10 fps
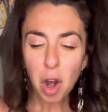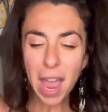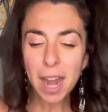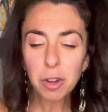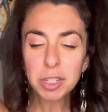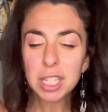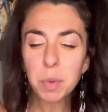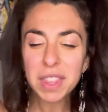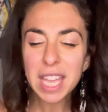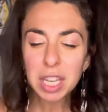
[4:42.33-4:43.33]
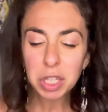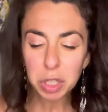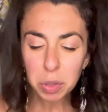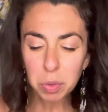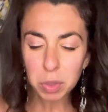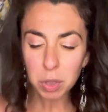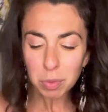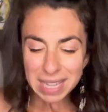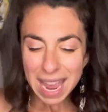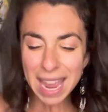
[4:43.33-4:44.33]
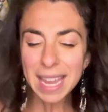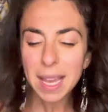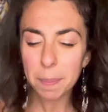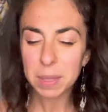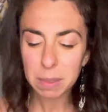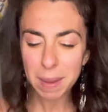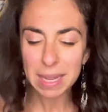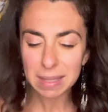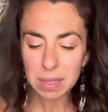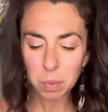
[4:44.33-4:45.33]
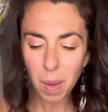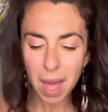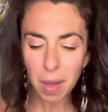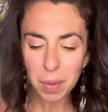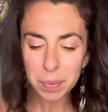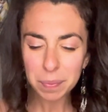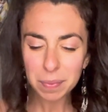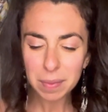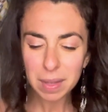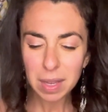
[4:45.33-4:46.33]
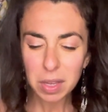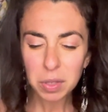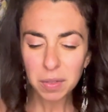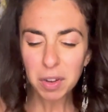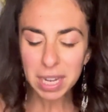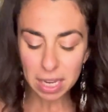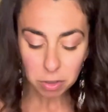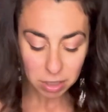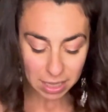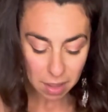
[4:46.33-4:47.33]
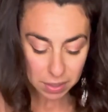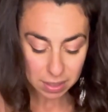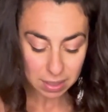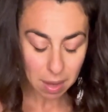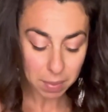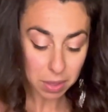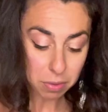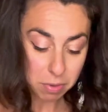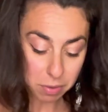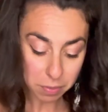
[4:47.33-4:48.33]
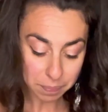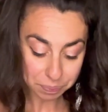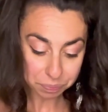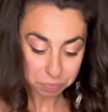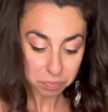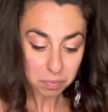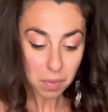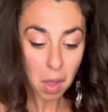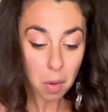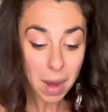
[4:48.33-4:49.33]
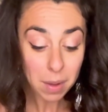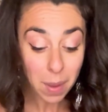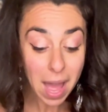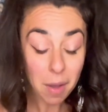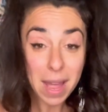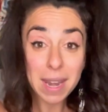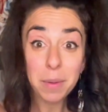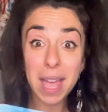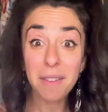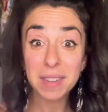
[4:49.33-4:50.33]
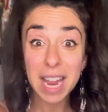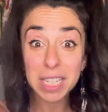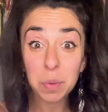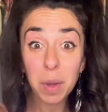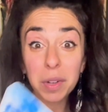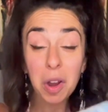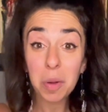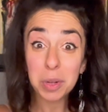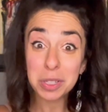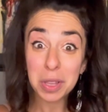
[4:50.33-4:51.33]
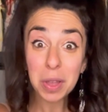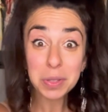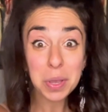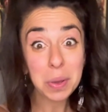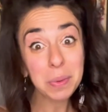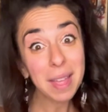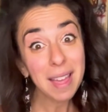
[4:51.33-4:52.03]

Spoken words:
energies within you to take up space as well. So it's very interesting how this is coming through. All right, wow. And then we have a 91 card, which is also